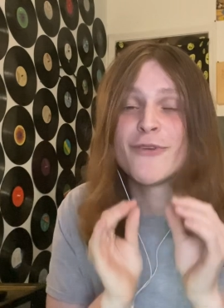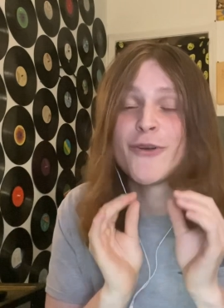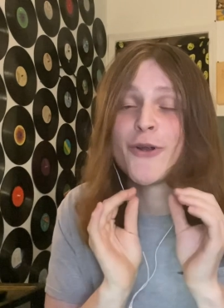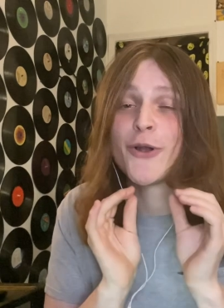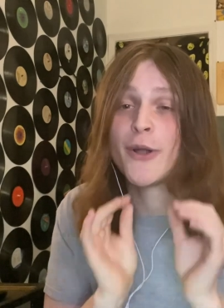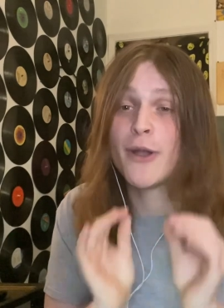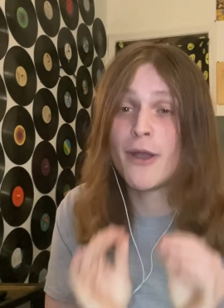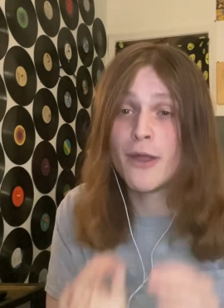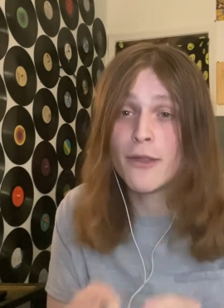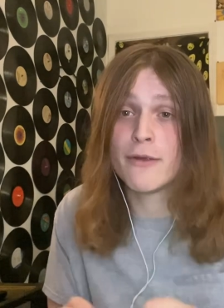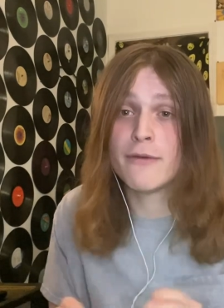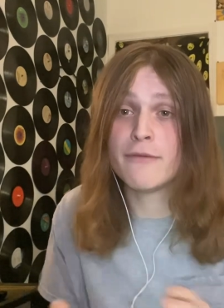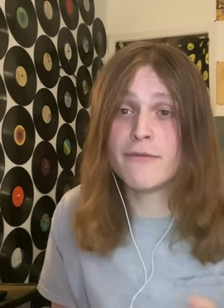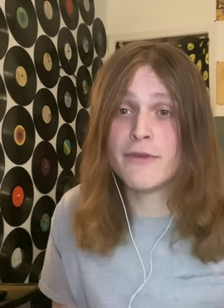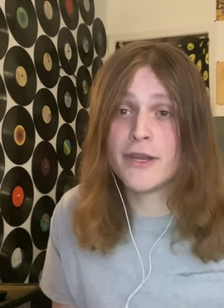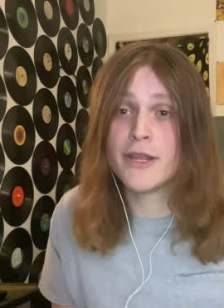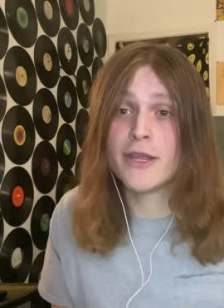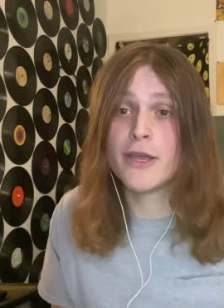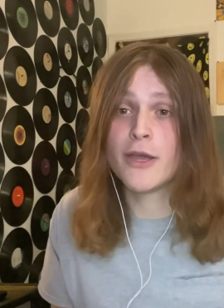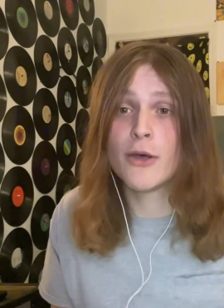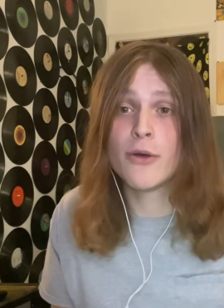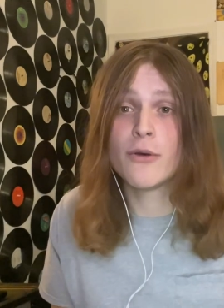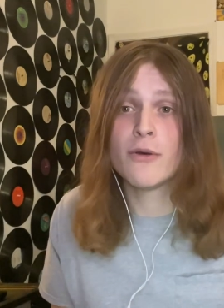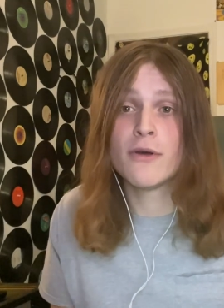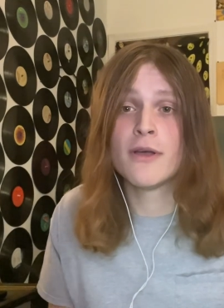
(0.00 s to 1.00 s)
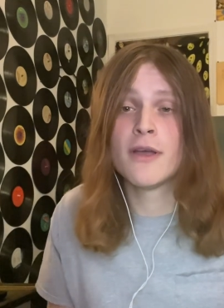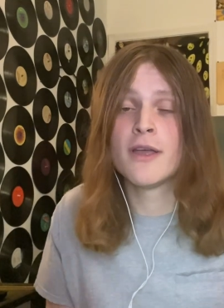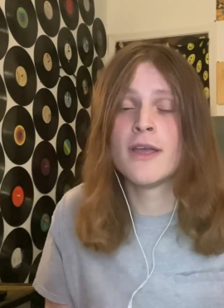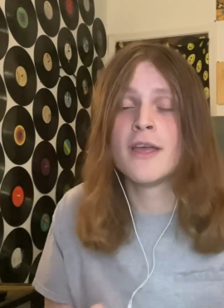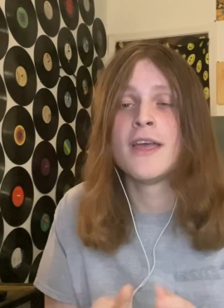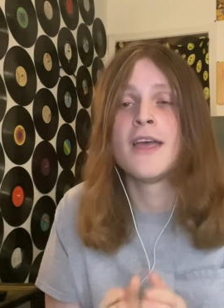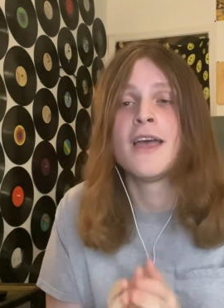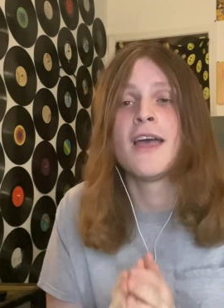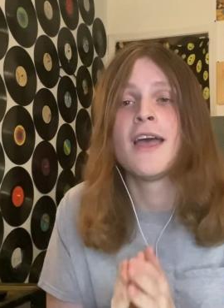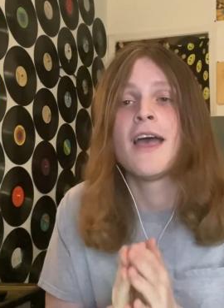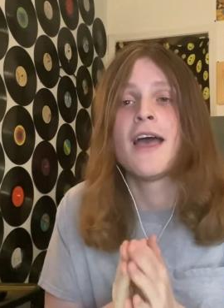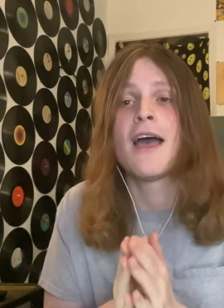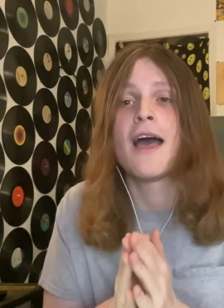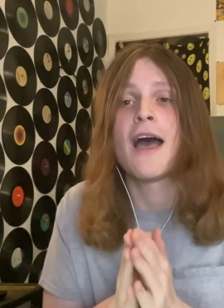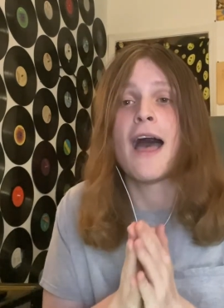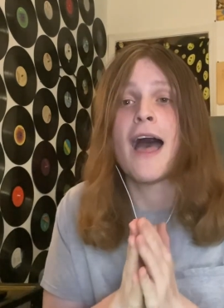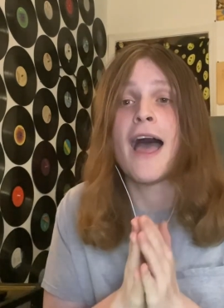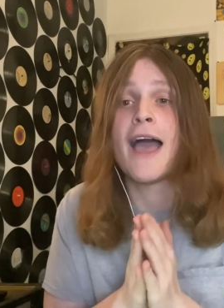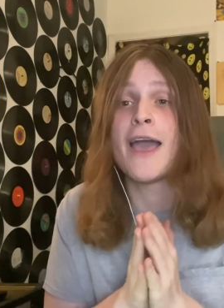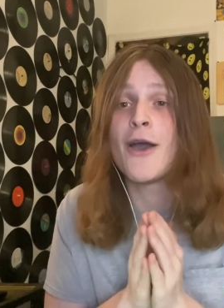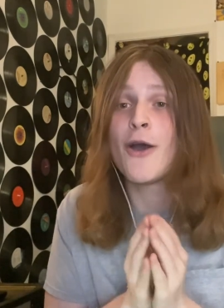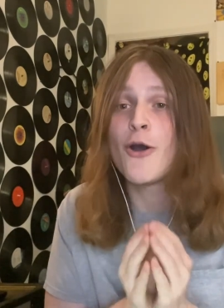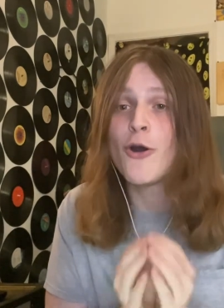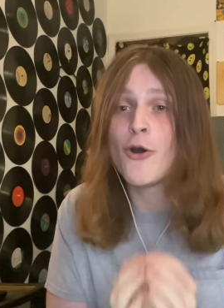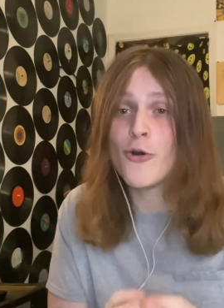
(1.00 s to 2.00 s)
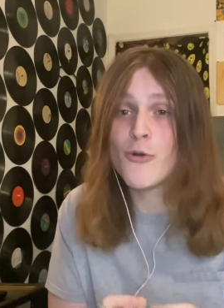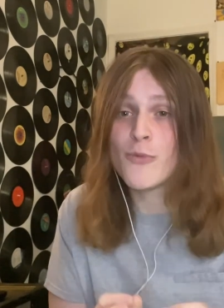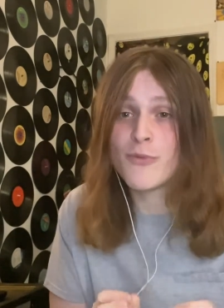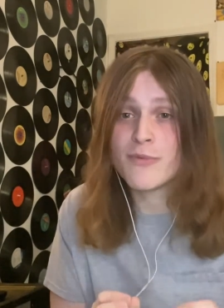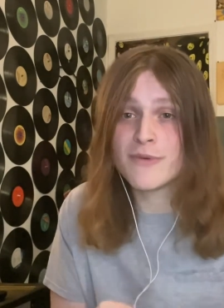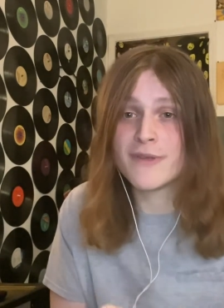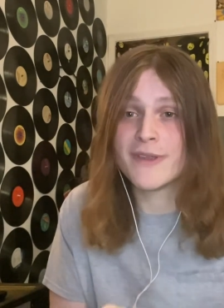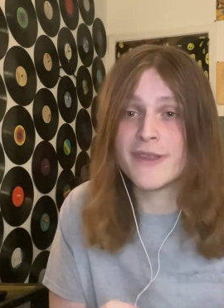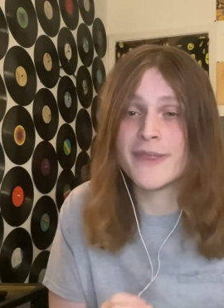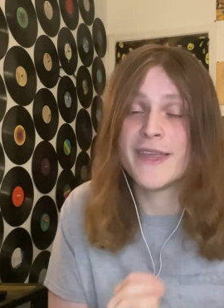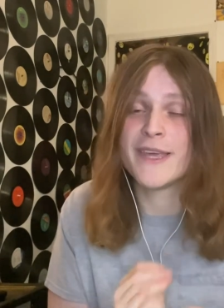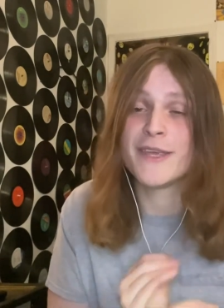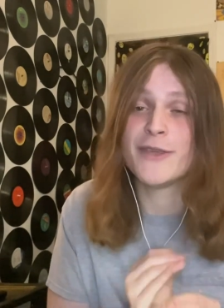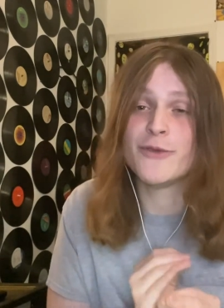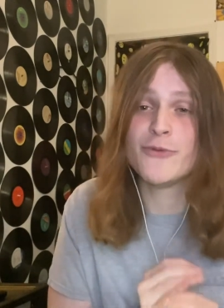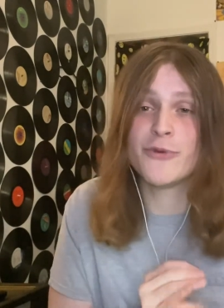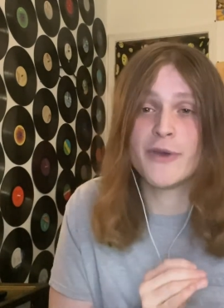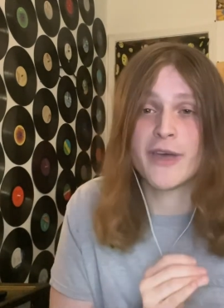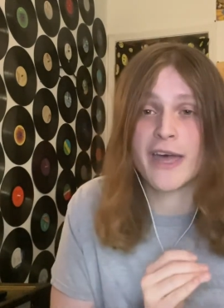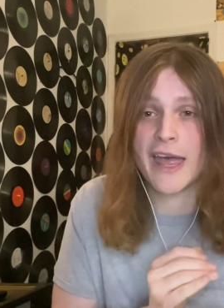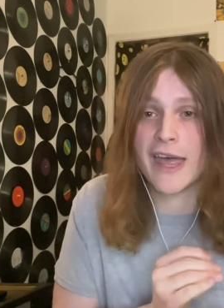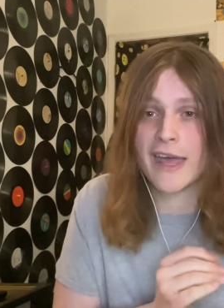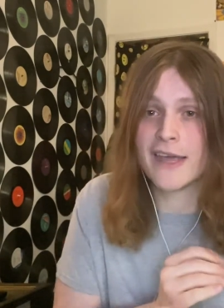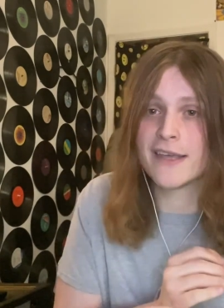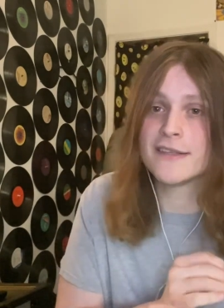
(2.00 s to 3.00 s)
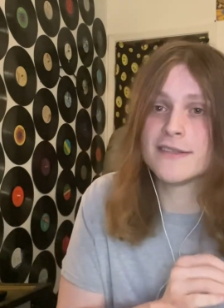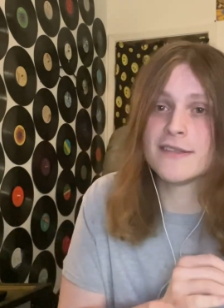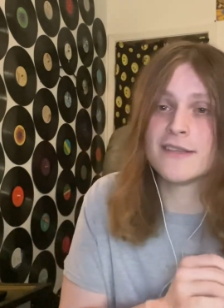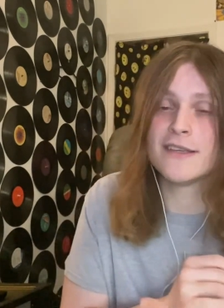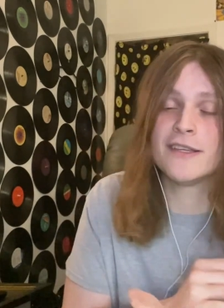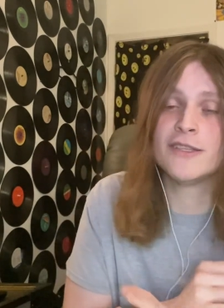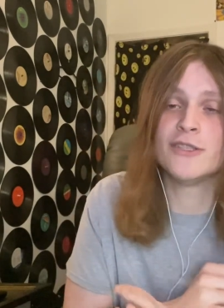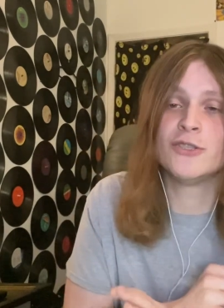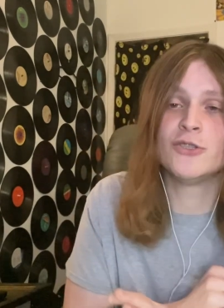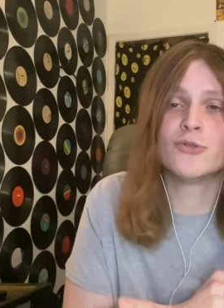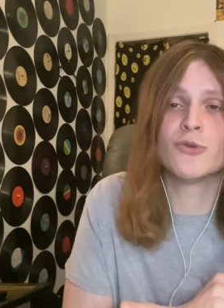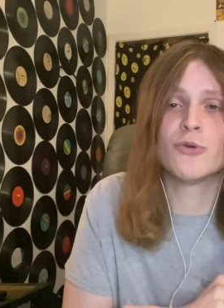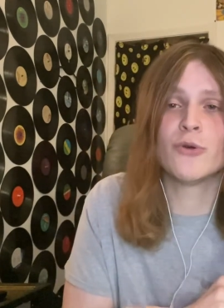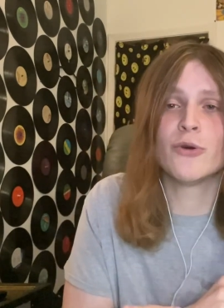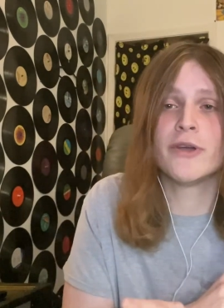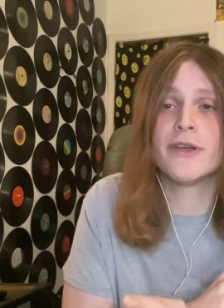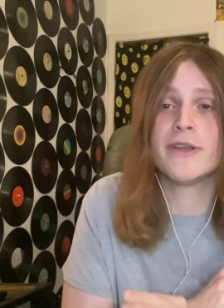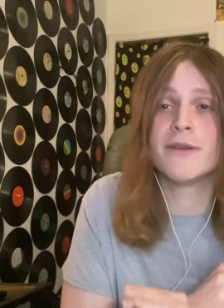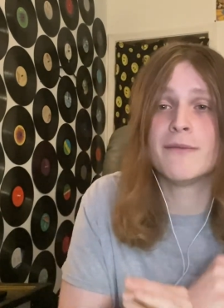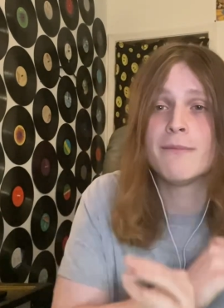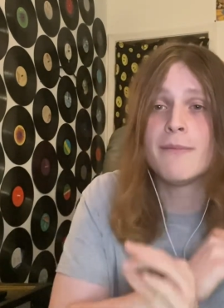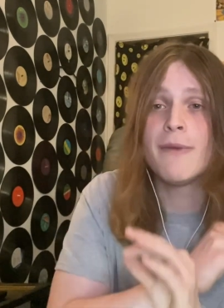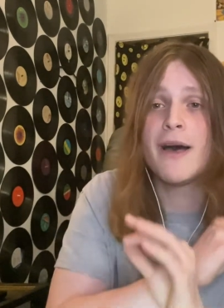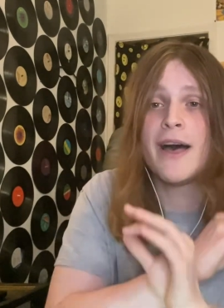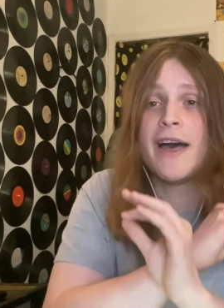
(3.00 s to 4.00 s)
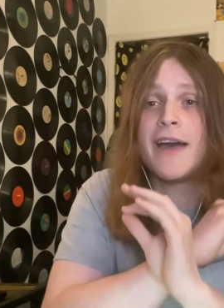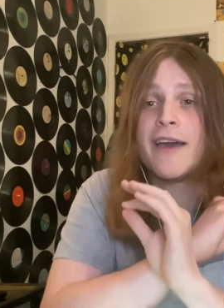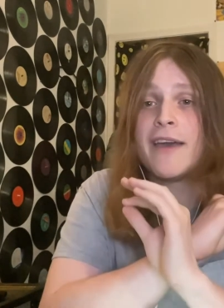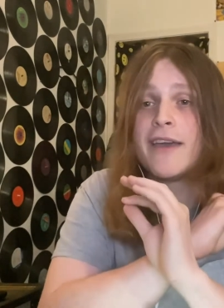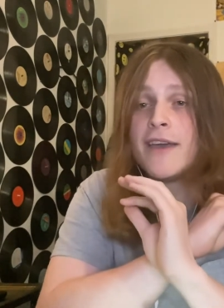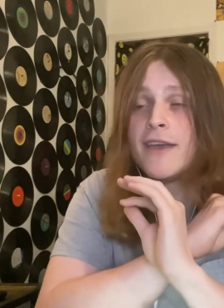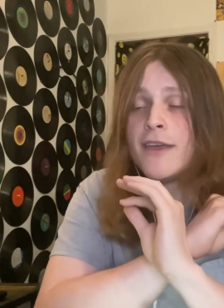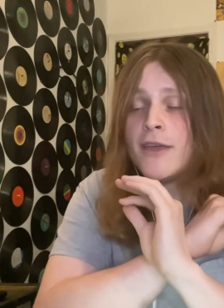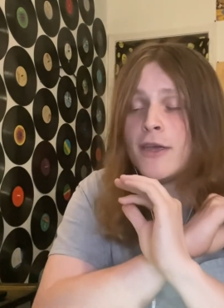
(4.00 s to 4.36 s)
another video. I hope that you guys enjoyed my